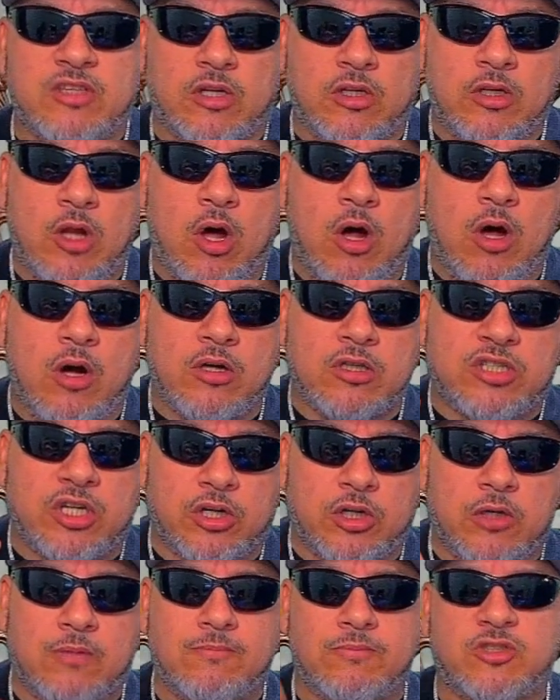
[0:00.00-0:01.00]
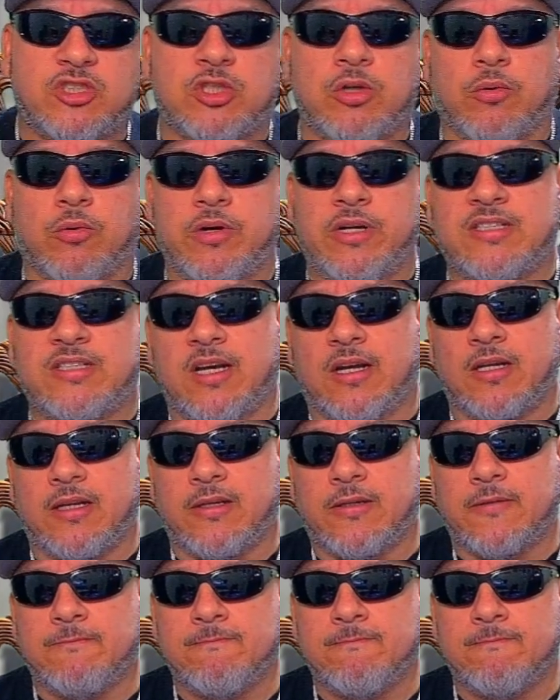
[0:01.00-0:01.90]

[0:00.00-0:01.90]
long-term storytelling.